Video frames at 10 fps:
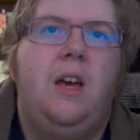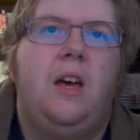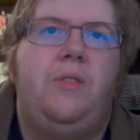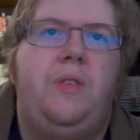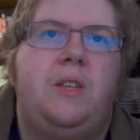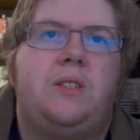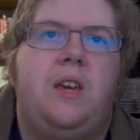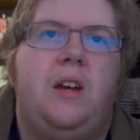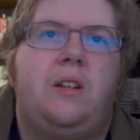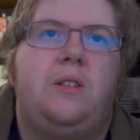This
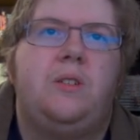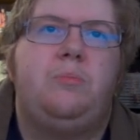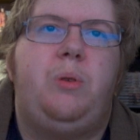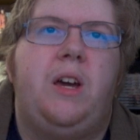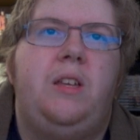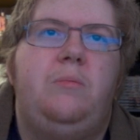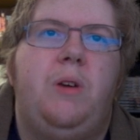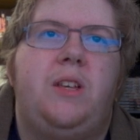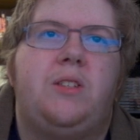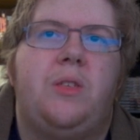character's bite
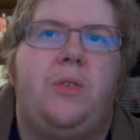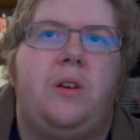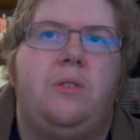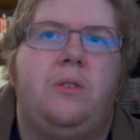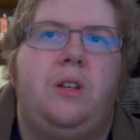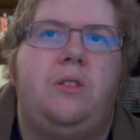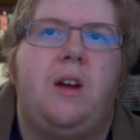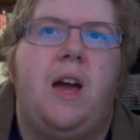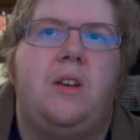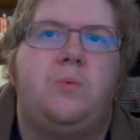makes a thundering
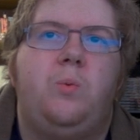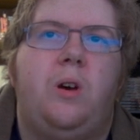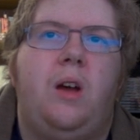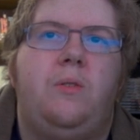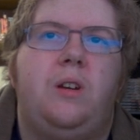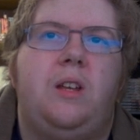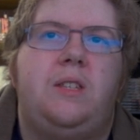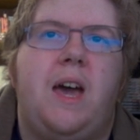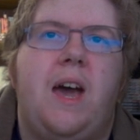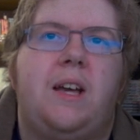crash wherever it
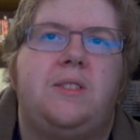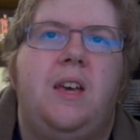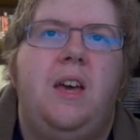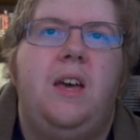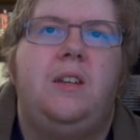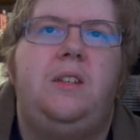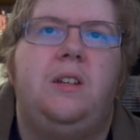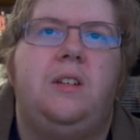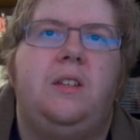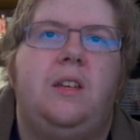attacks,
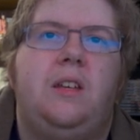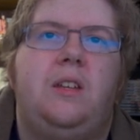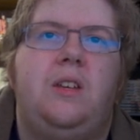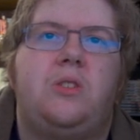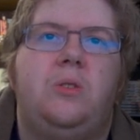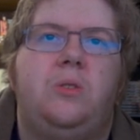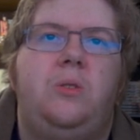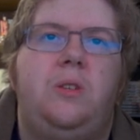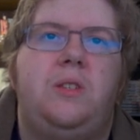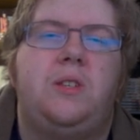dealing an additional
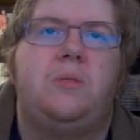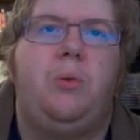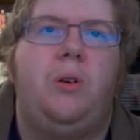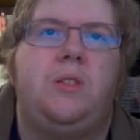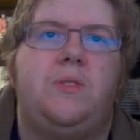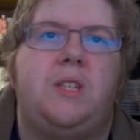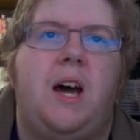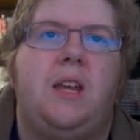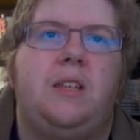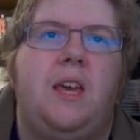2d6 points of
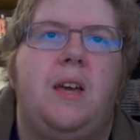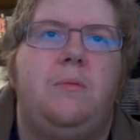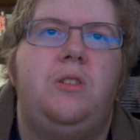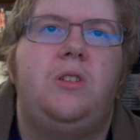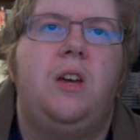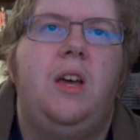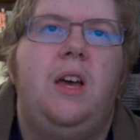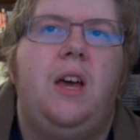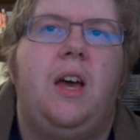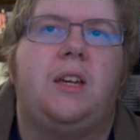sonic damage.
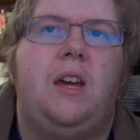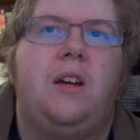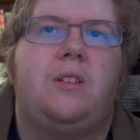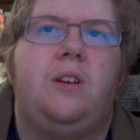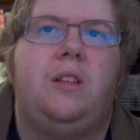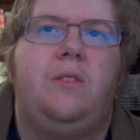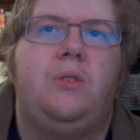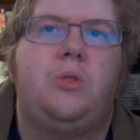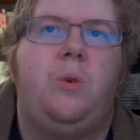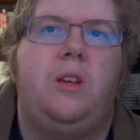A character at
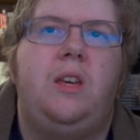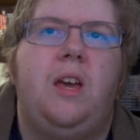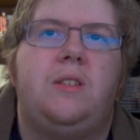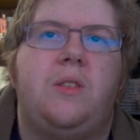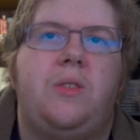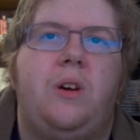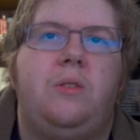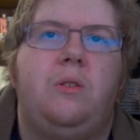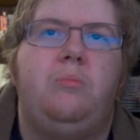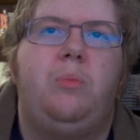level 20 has a
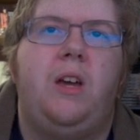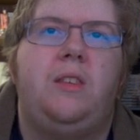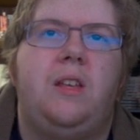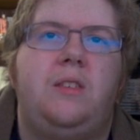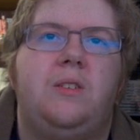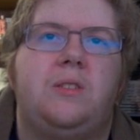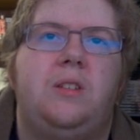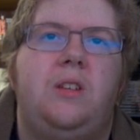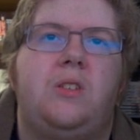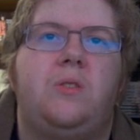thundering bite that deals
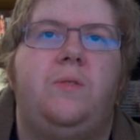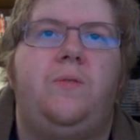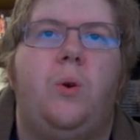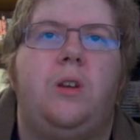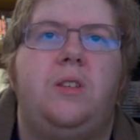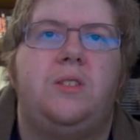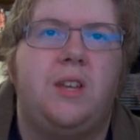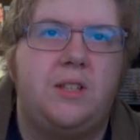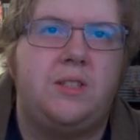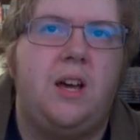an additional
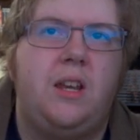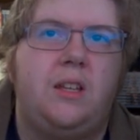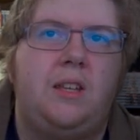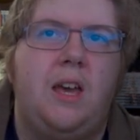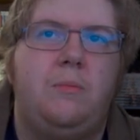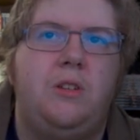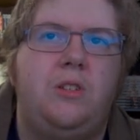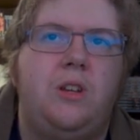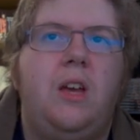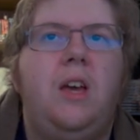4d6 sonic
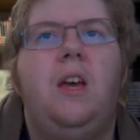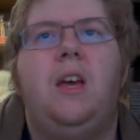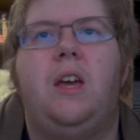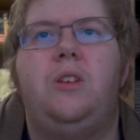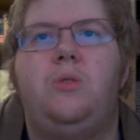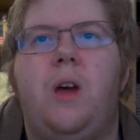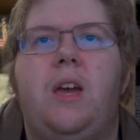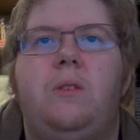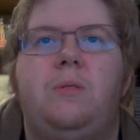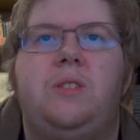damage, and
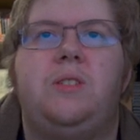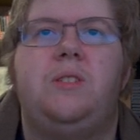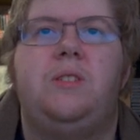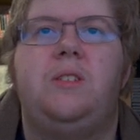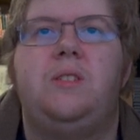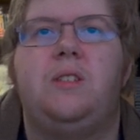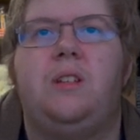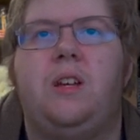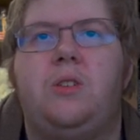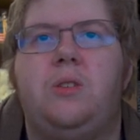dragon resistances,
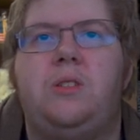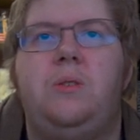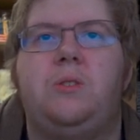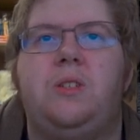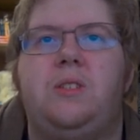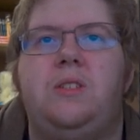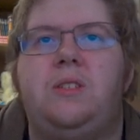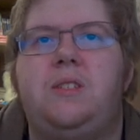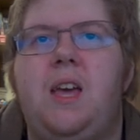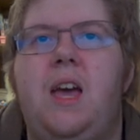electricity
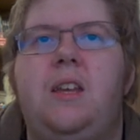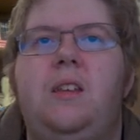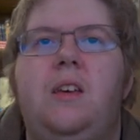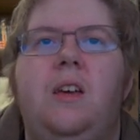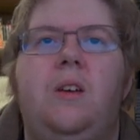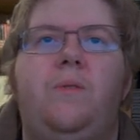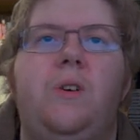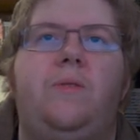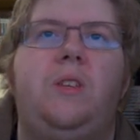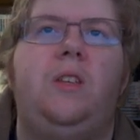resistance 10,
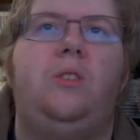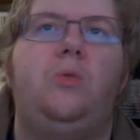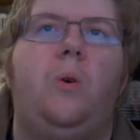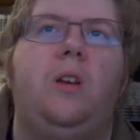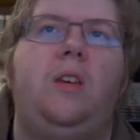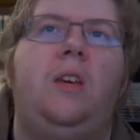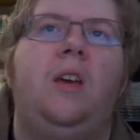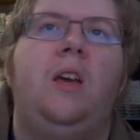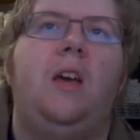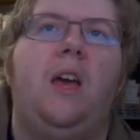15, 20,
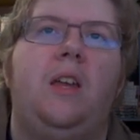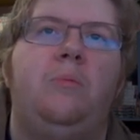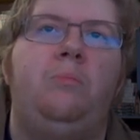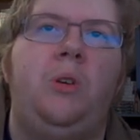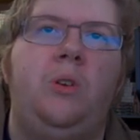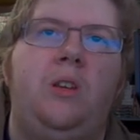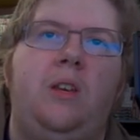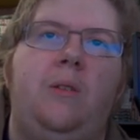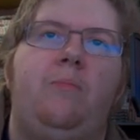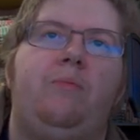and immunity.